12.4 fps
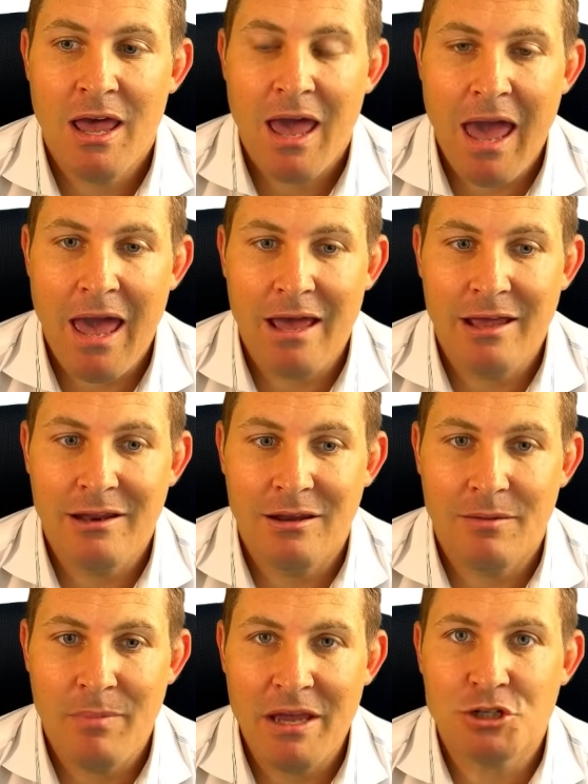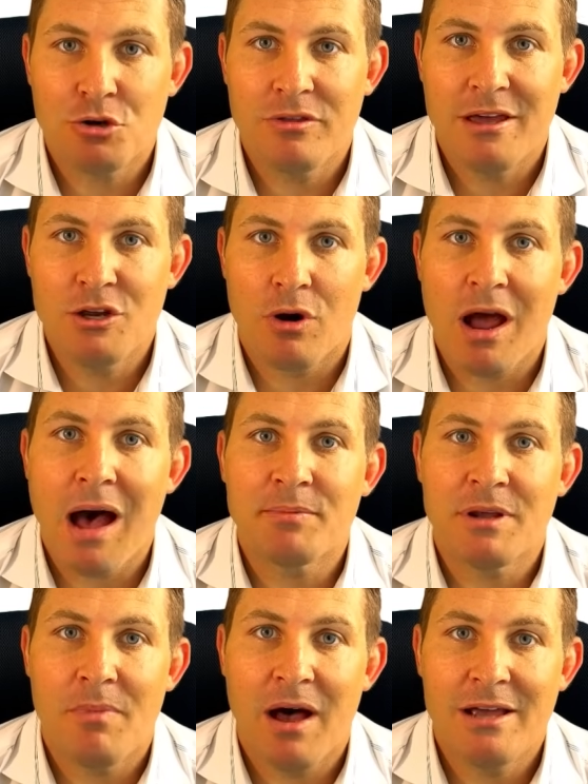and make sure that you're
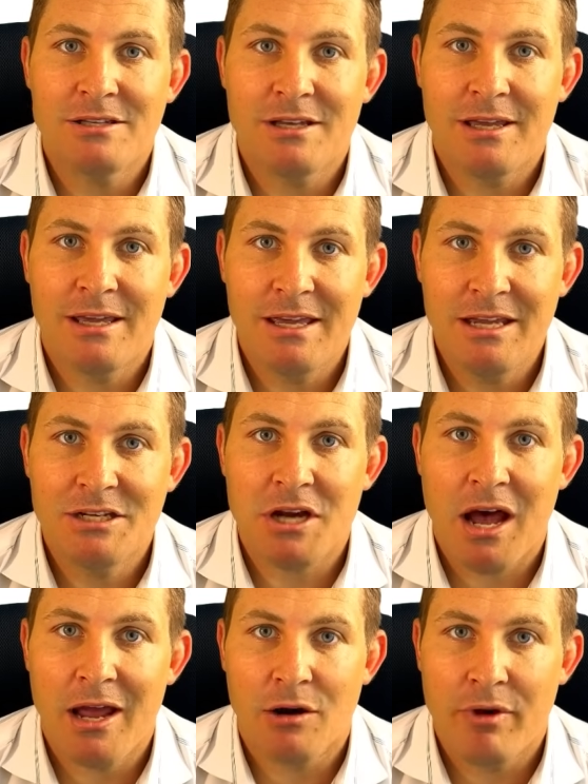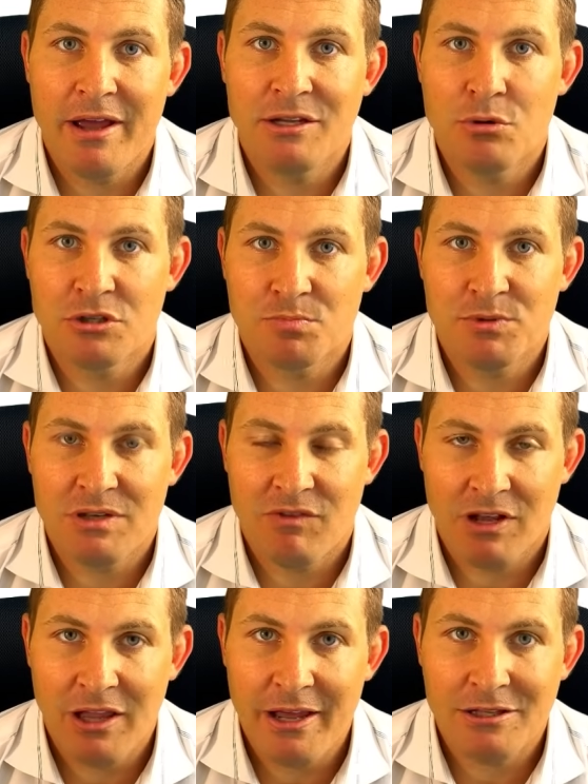optimizing each IRA to its
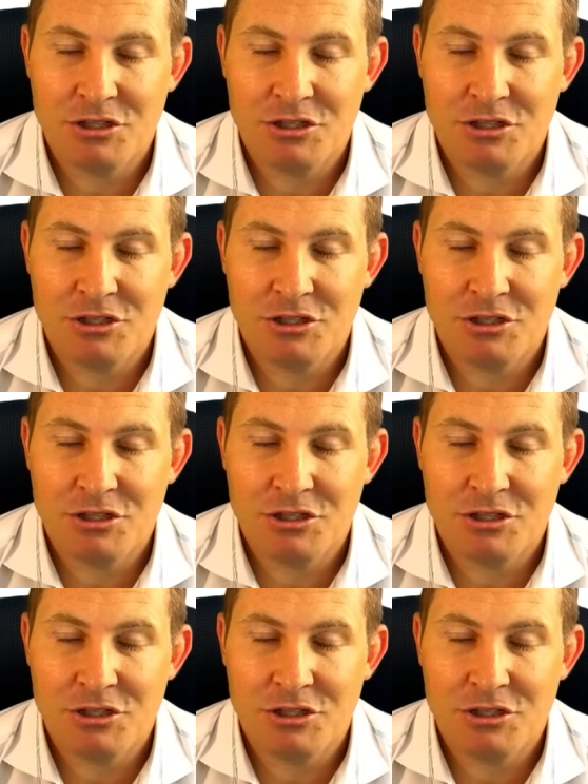specific lane.